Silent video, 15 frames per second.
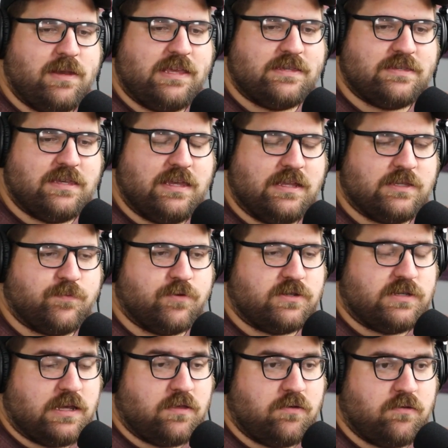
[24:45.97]
many scenes,
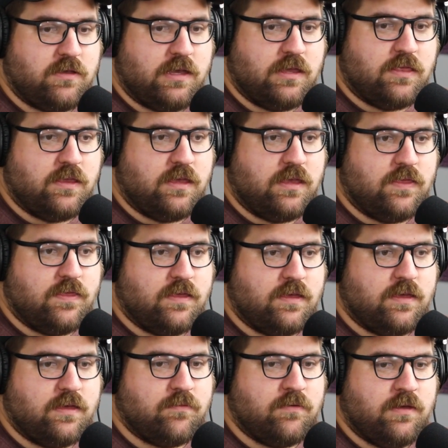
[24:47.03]
particularly in in
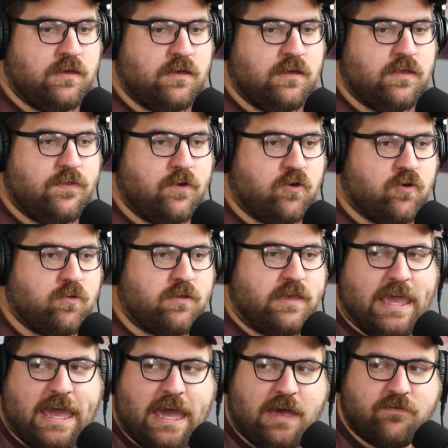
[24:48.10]
the the
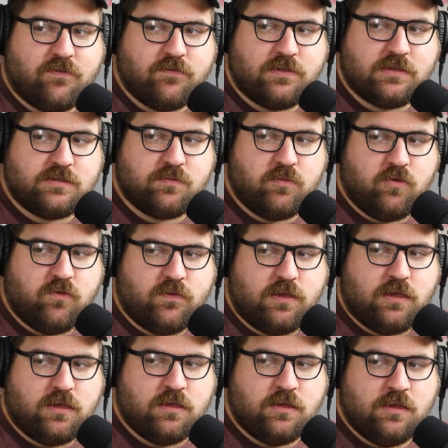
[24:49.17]
early half of this
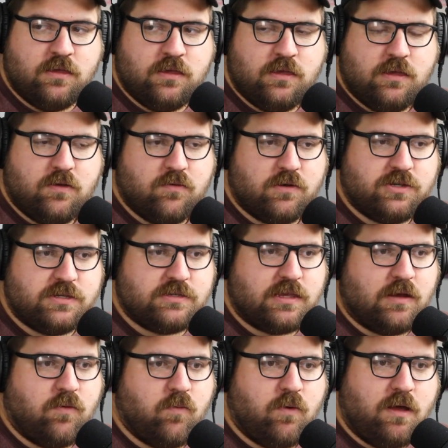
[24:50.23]
movie, where it's just
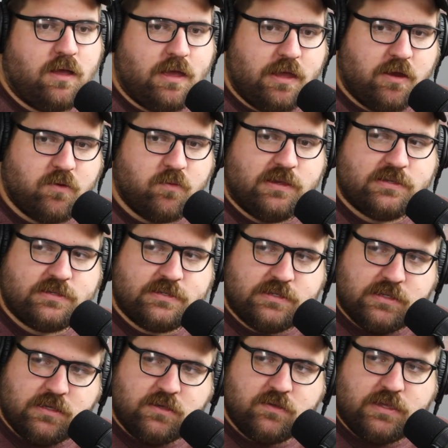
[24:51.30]
like, why are we
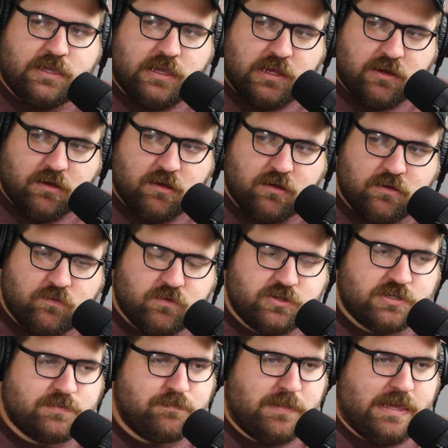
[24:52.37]
still here? We're
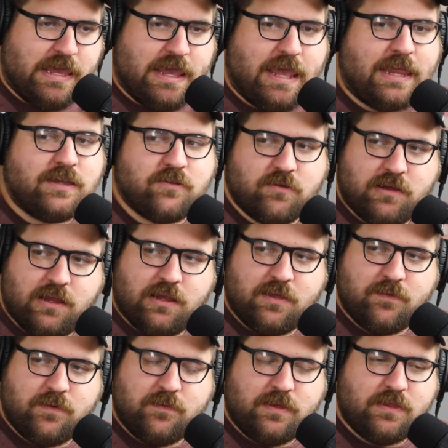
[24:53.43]
just meandering.
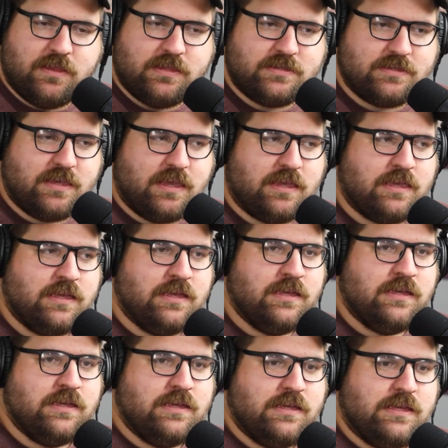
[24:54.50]
I mean, it's like
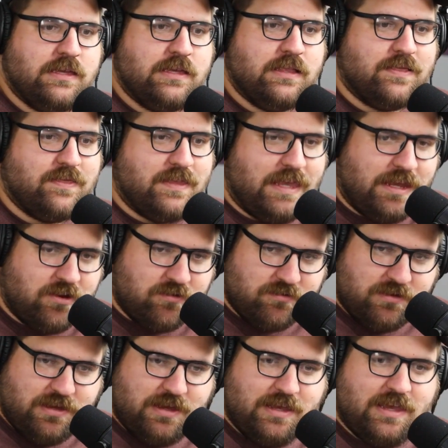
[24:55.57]

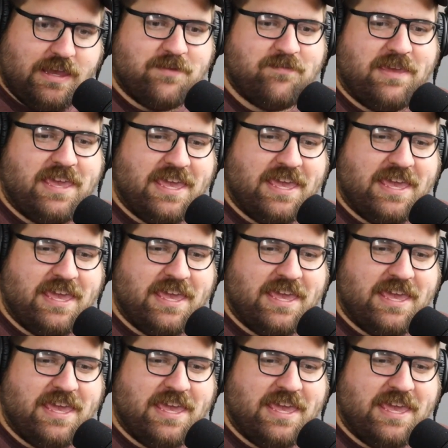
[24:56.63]
lingering and,